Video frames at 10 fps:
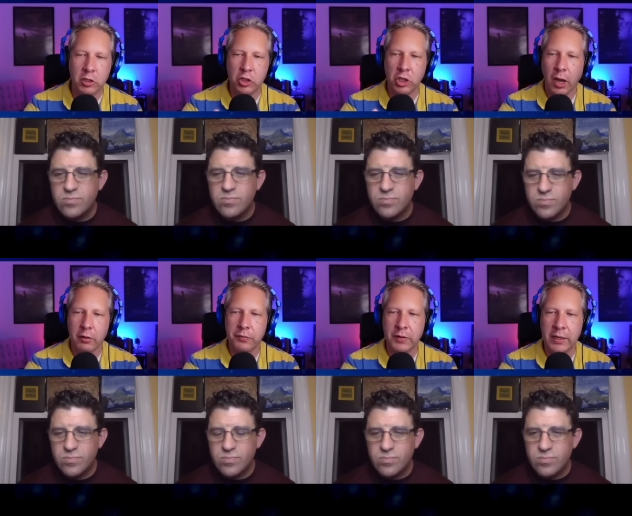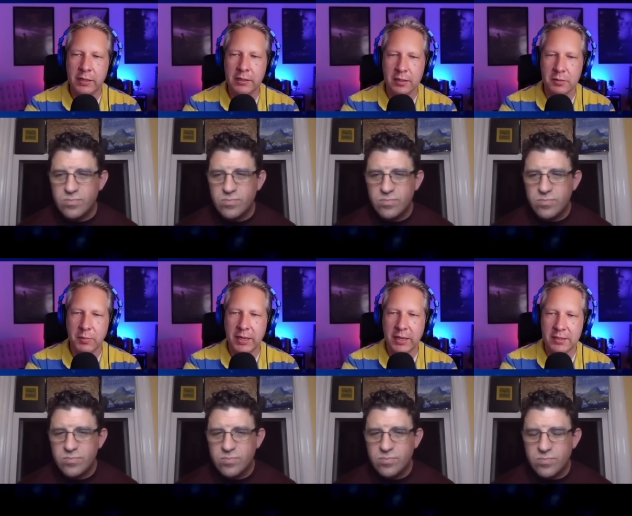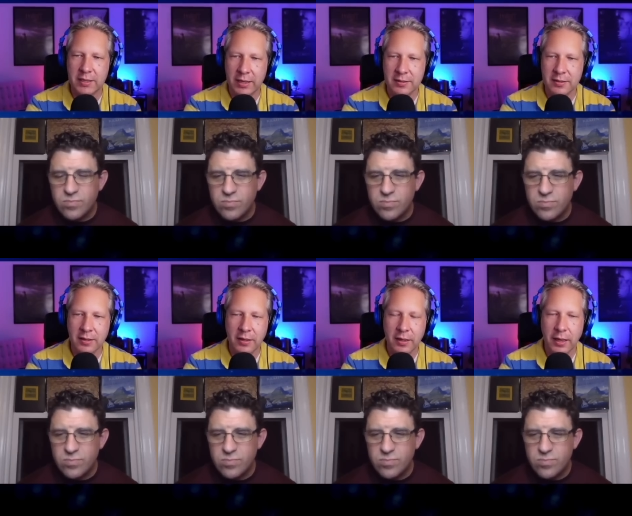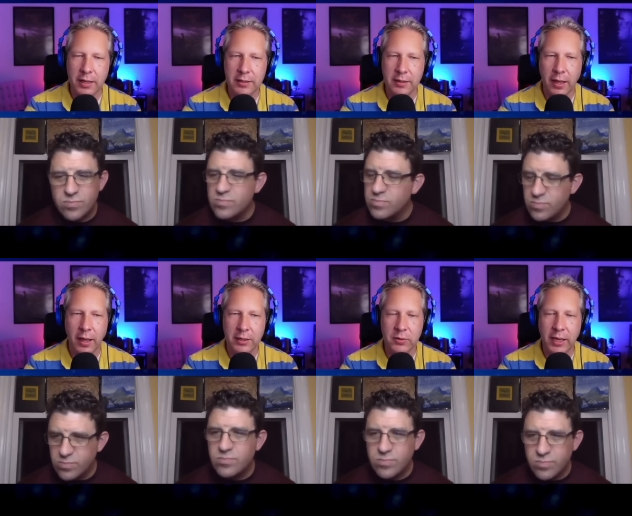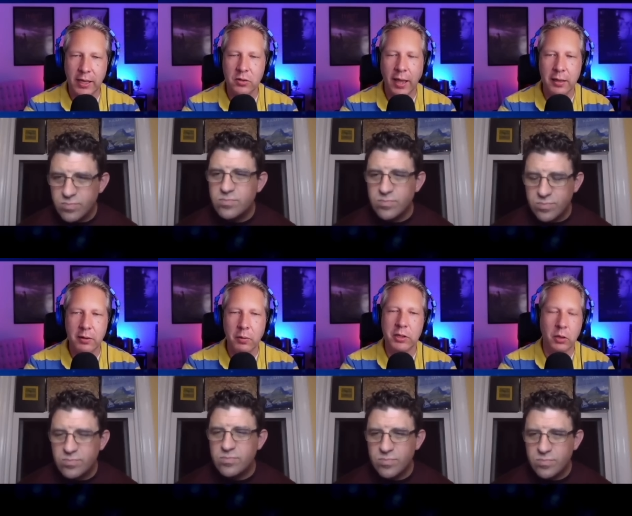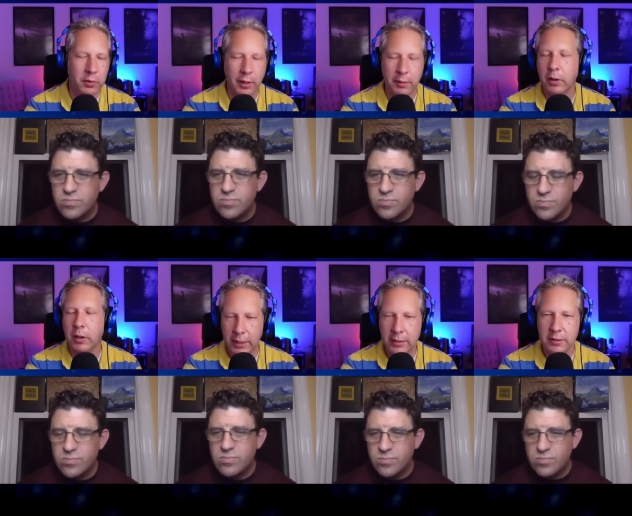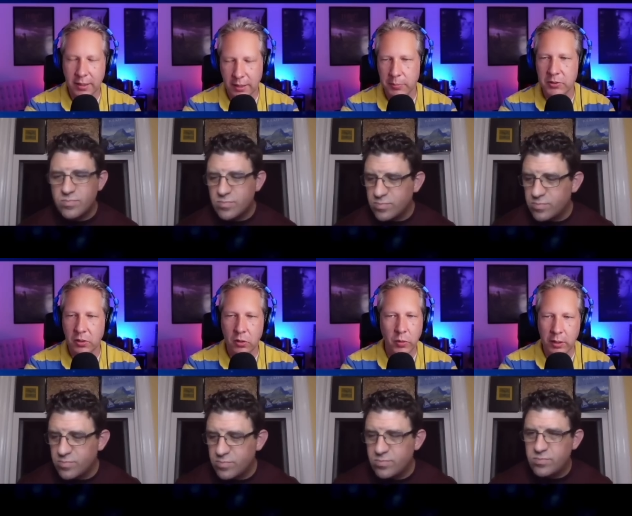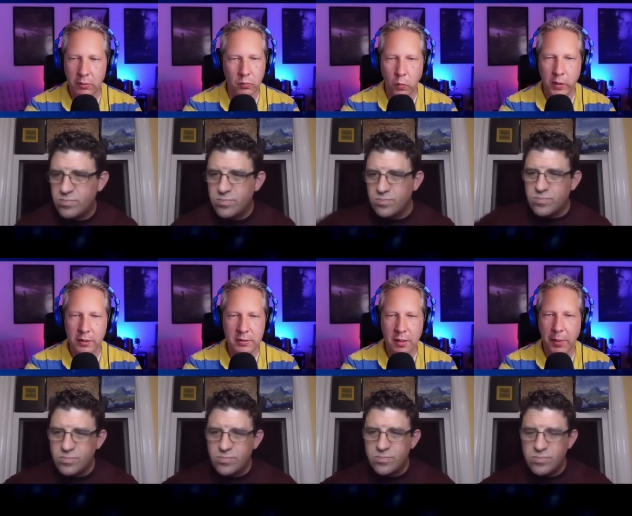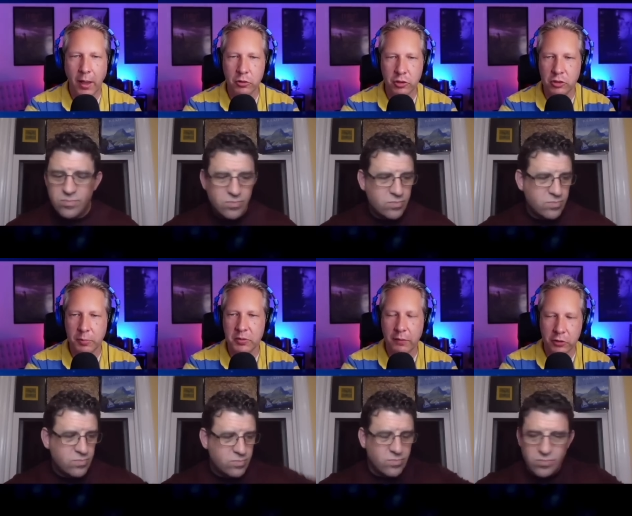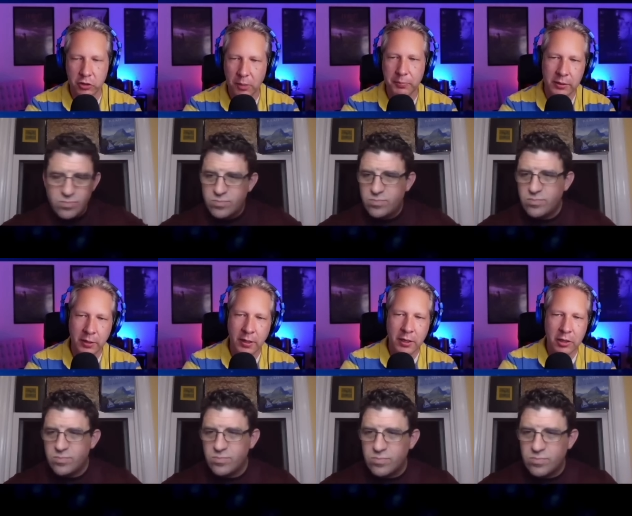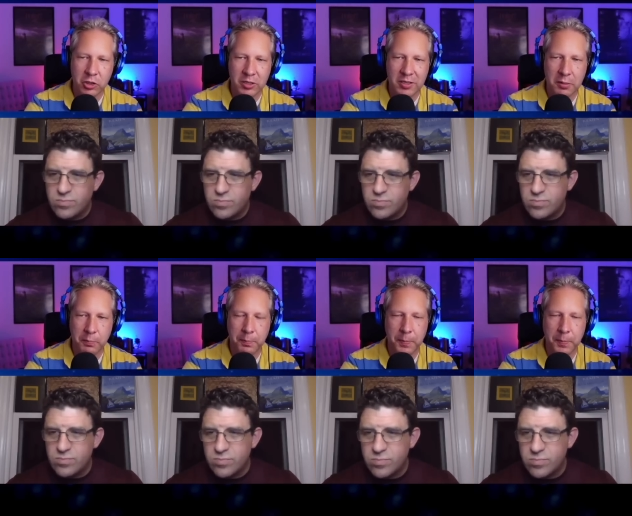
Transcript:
Speaker 1: the geography doesn't make any sense, it uh, you can't do that. I, when we go uh, again in the second episode, when we somehow she jumps off a ship and she's in a